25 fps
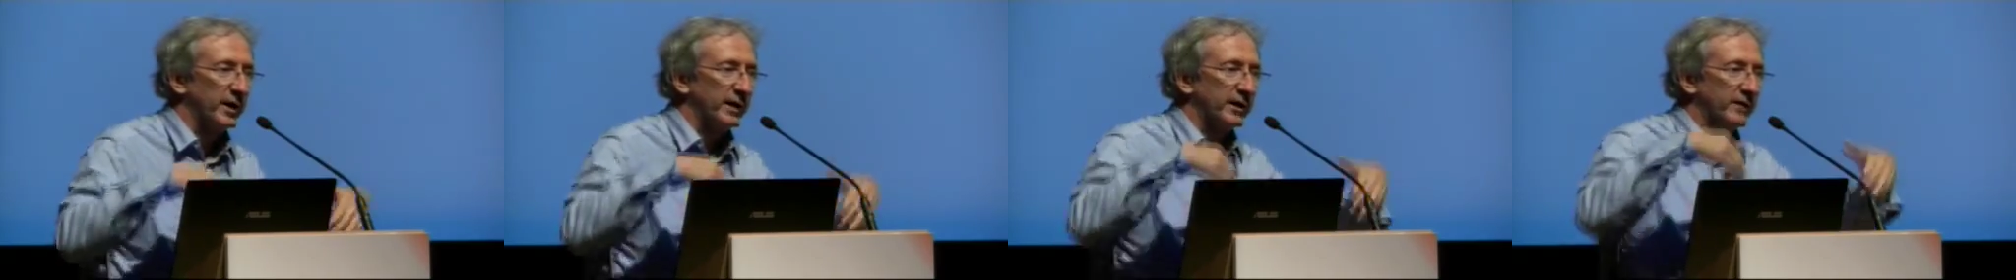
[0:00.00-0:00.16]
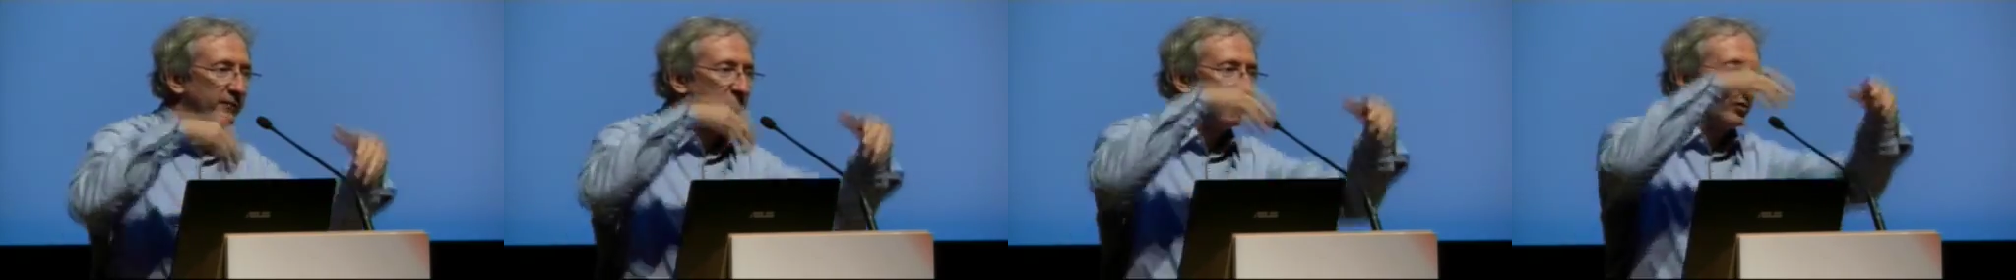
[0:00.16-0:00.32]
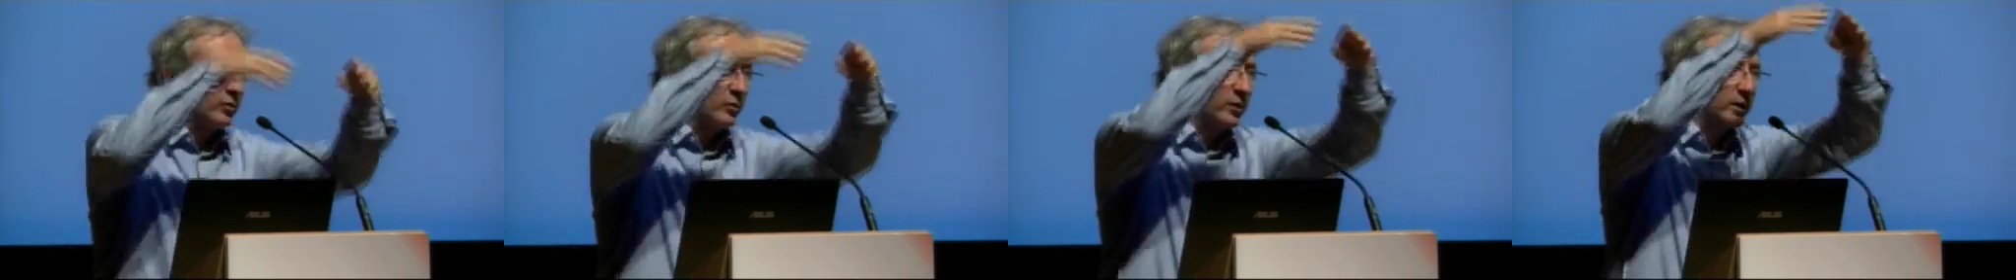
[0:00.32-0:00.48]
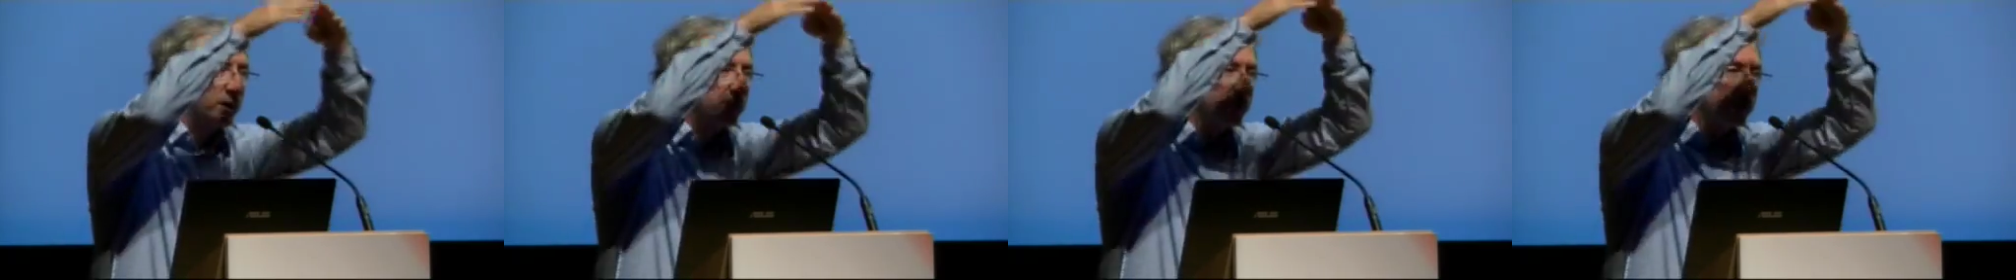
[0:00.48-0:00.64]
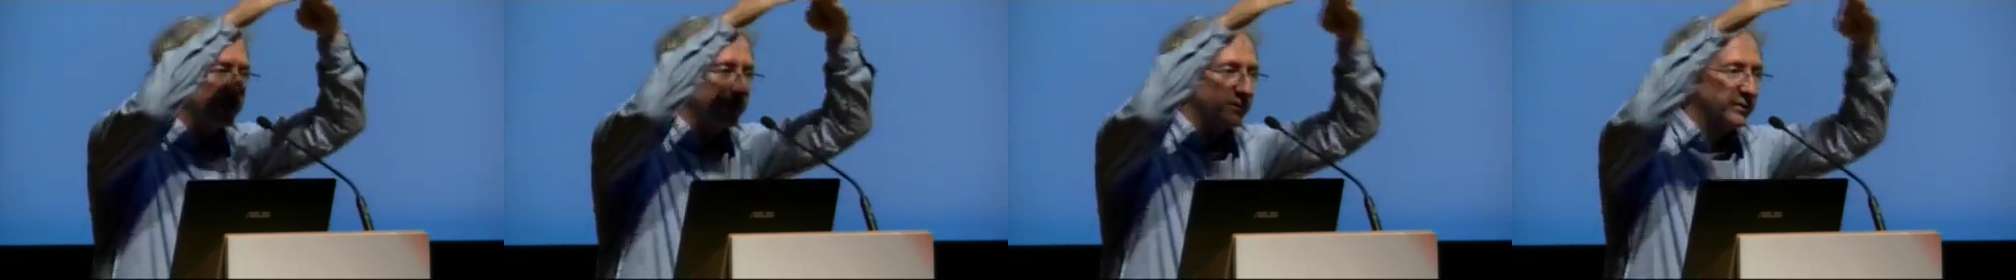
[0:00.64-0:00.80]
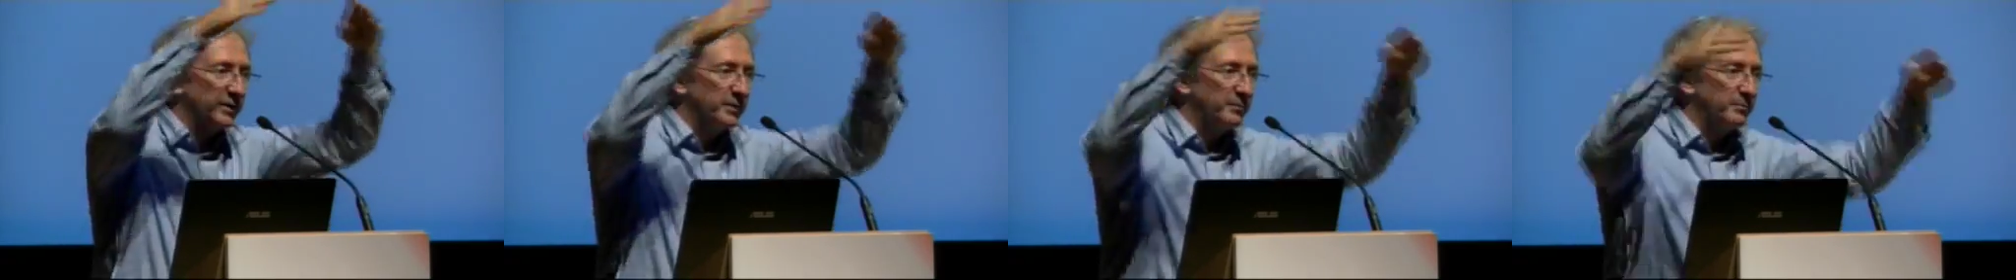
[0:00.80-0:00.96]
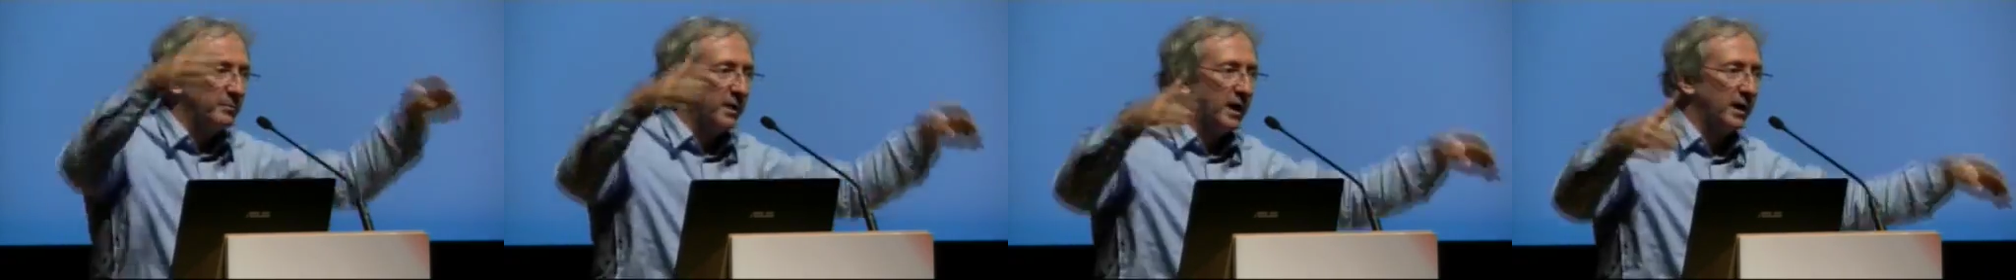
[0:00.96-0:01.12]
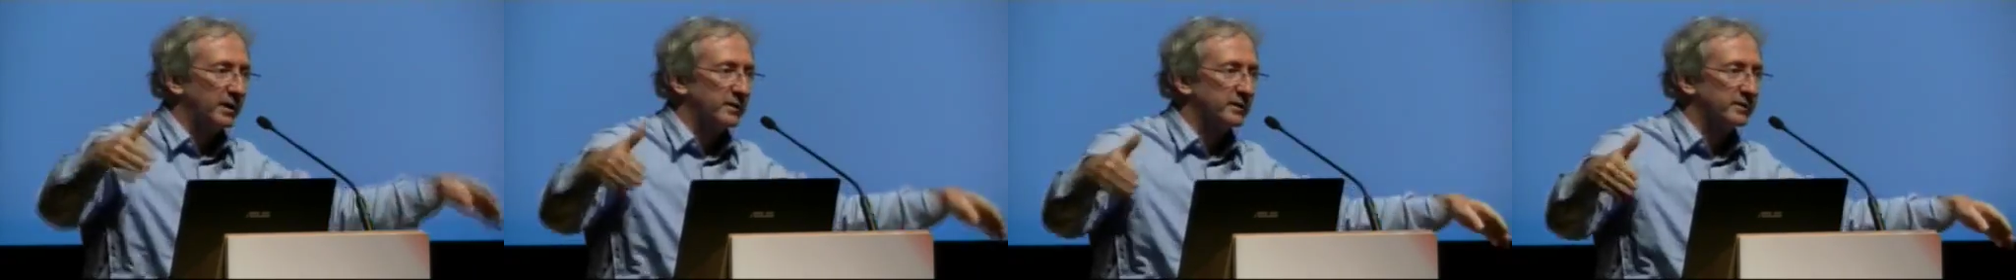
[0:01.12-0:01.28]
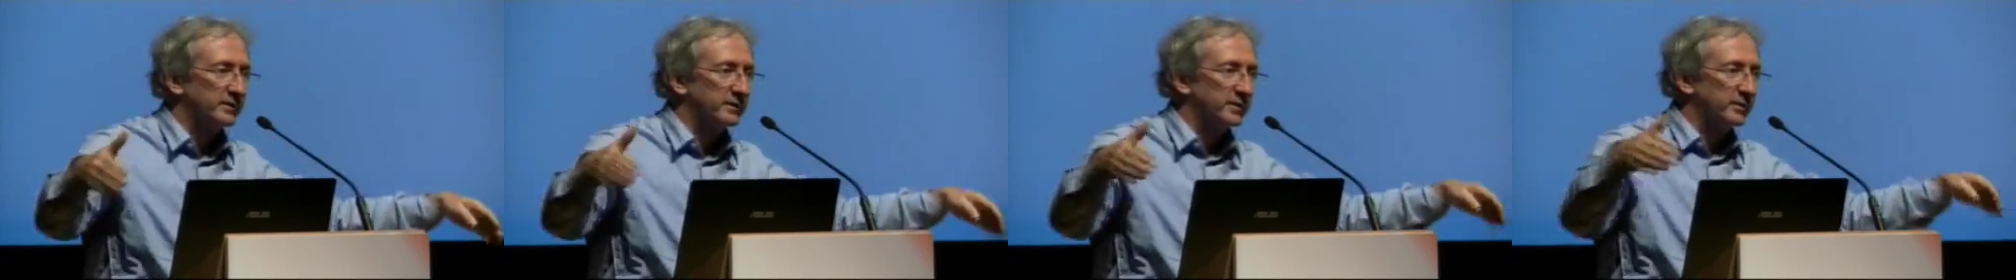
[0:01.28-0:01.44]
I have always the same
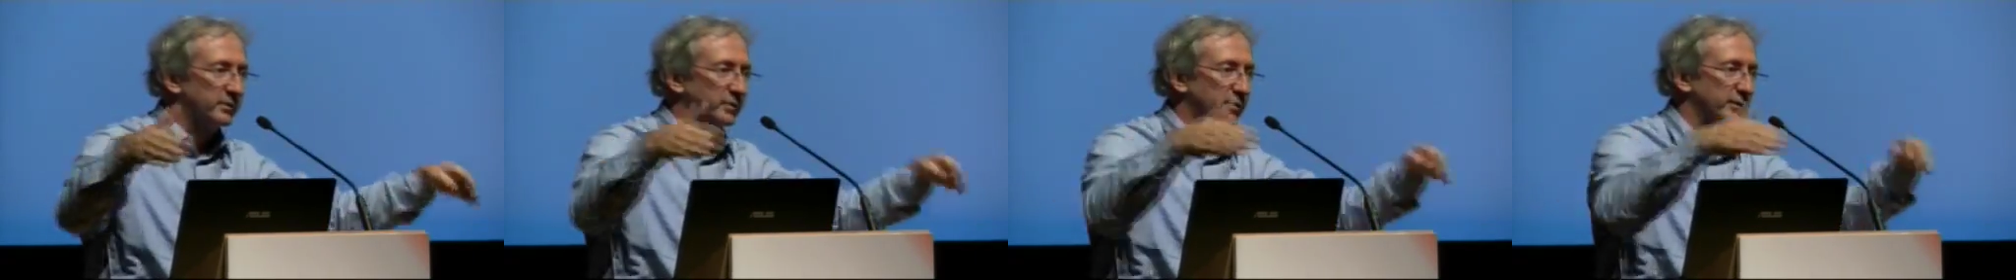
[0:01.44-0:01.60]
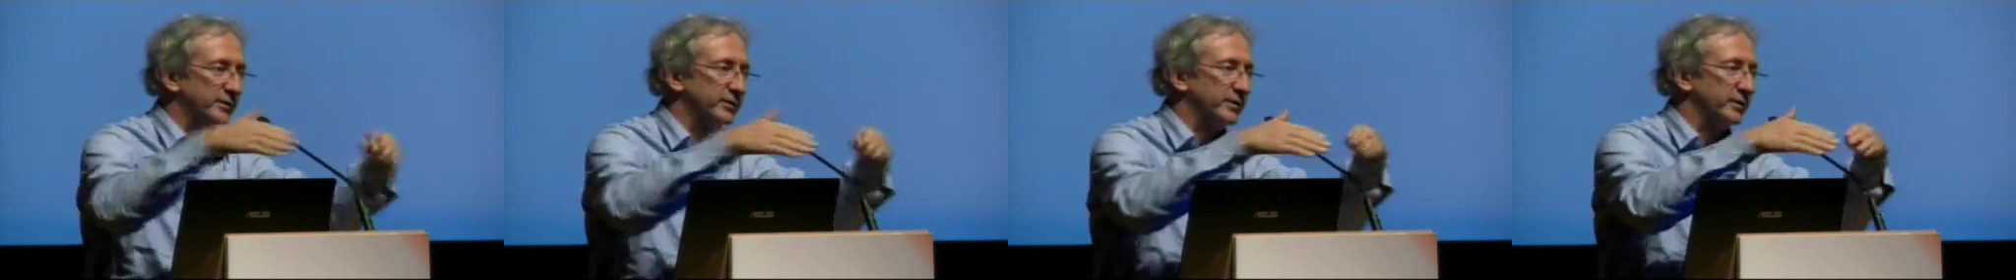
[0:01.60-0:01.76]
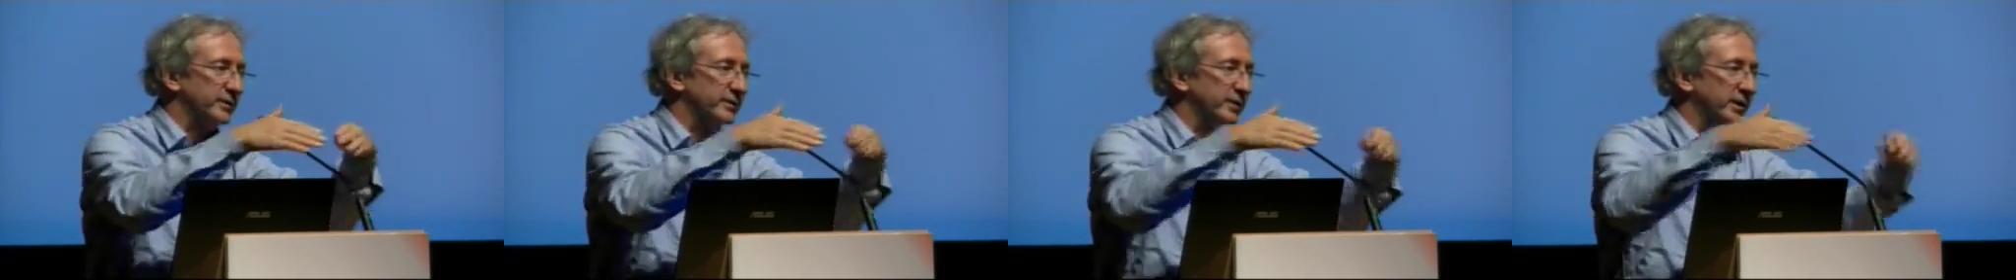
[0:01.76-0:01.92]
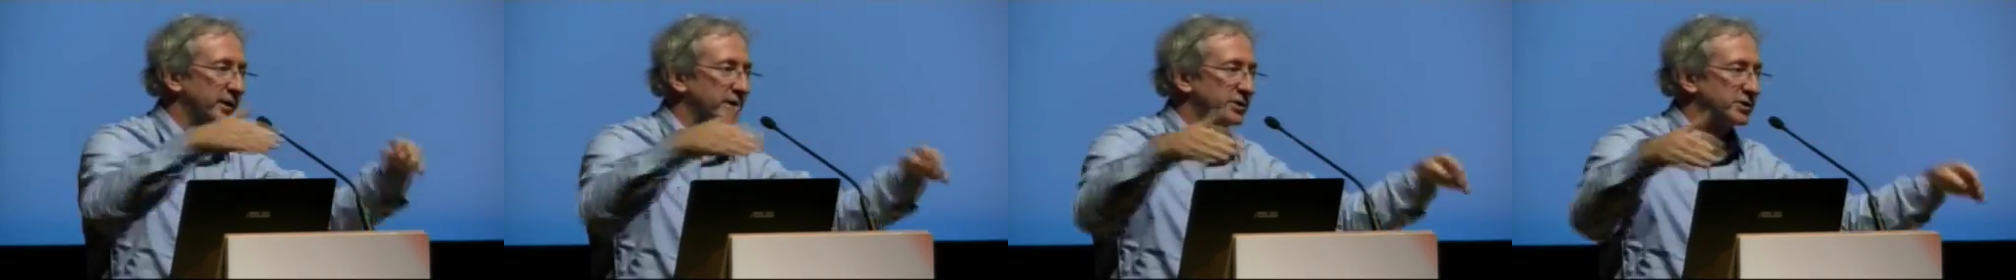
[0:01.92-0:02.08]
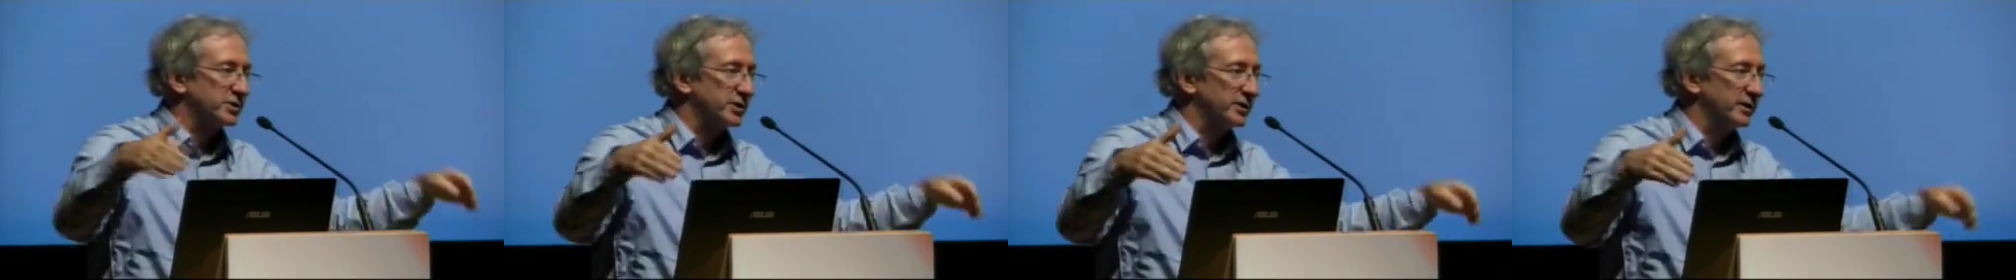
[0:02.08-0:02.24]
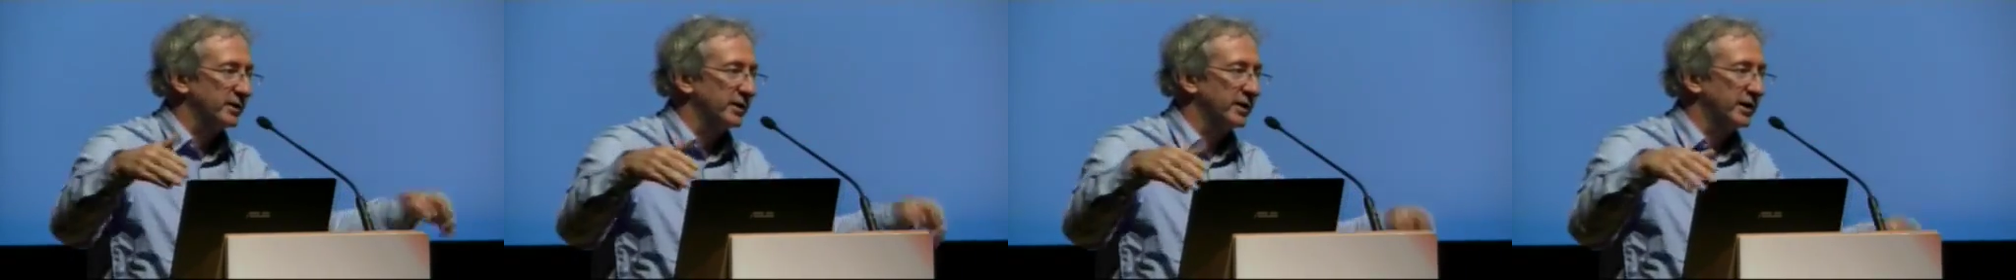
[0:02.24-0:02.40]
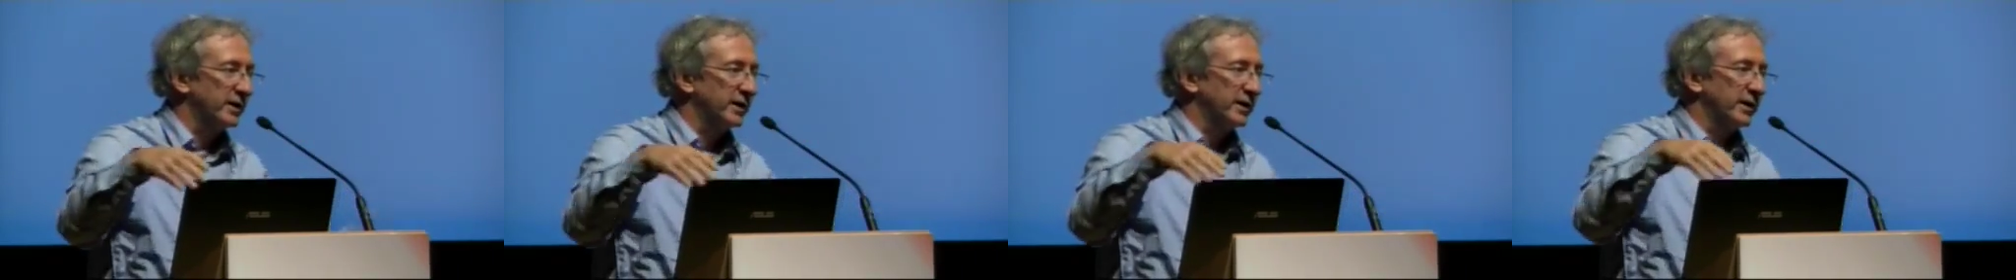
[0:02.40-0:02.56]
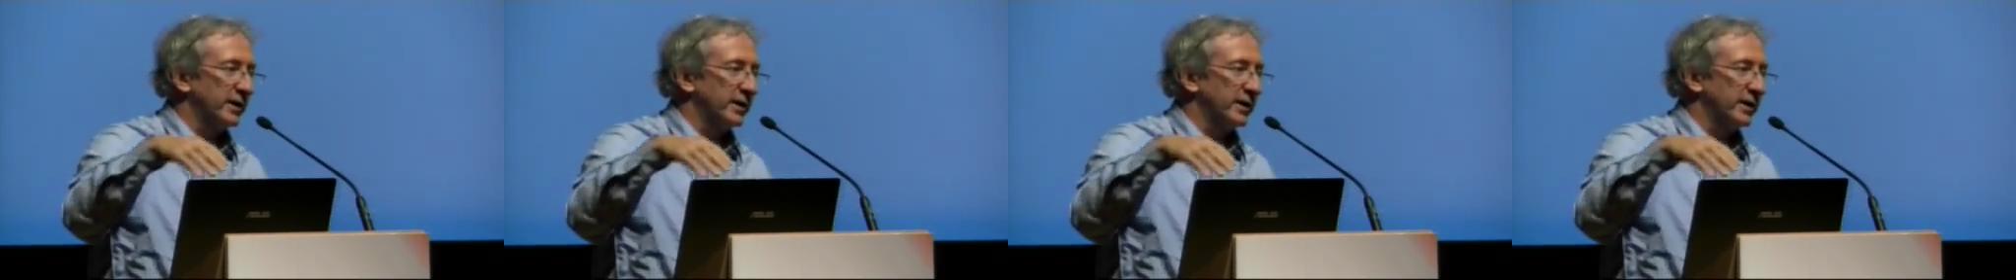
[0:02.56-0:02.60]
marketing presentation